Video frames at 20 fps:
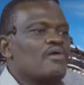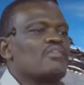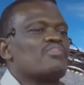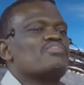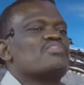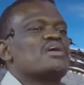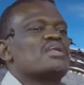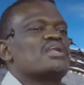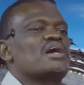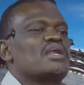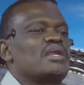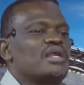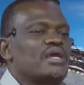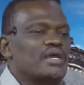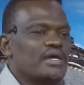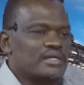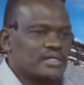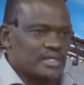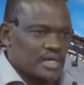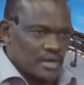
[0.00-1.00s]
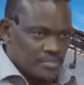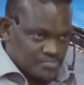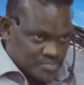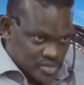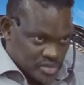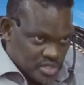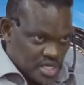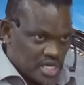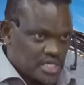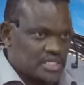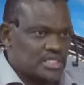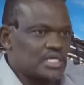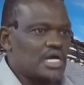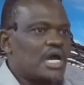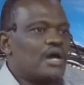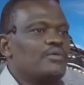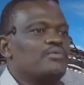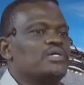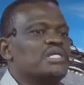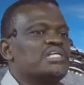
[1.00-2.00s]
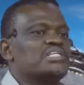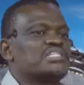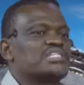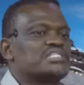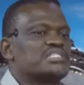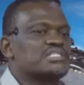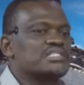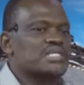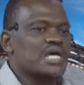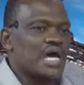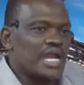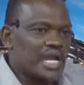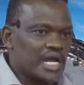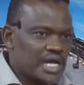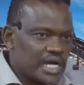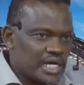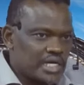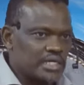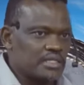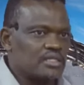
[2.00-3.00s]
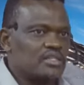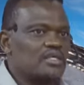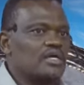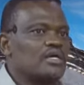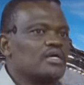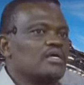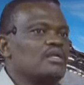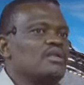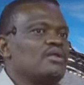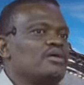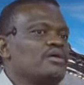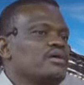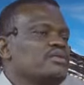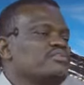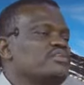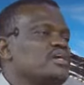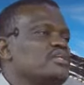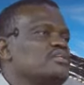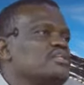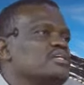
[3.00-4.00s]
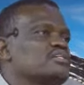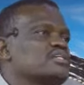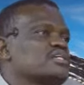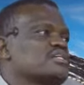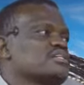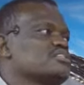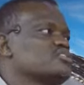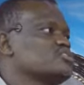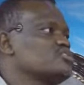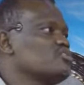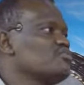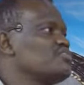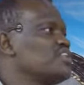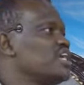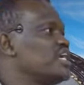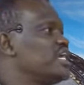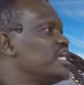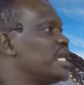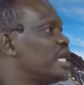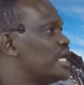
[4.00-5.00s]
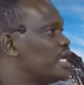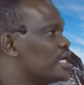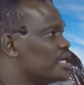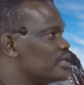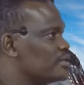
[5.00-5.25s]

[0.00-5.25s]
then I'll get upset. I will sulk the rest of the day.